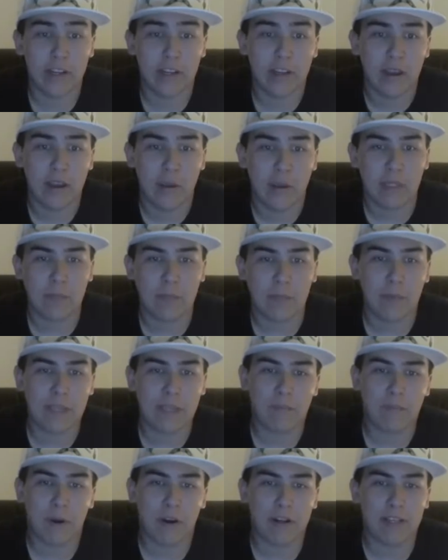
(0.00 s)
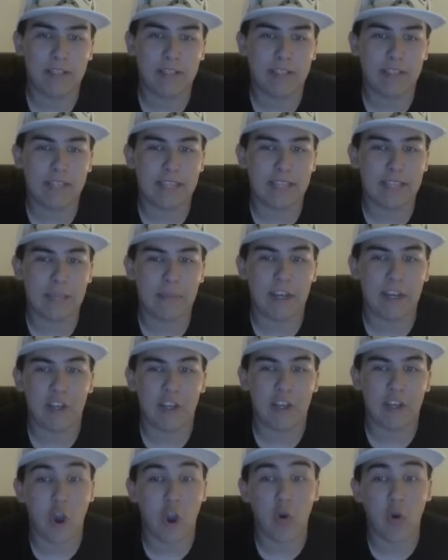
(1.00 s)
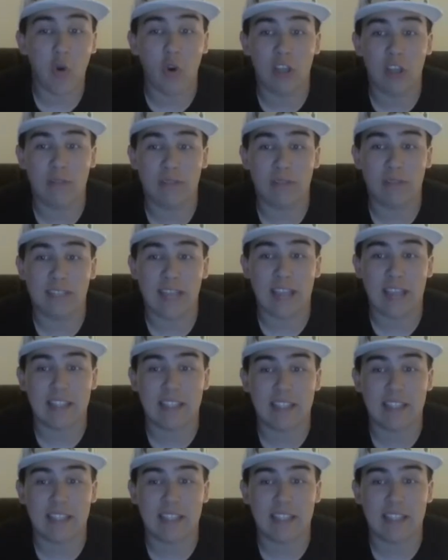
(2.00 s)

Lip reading: but the best part is that they make no noise besides their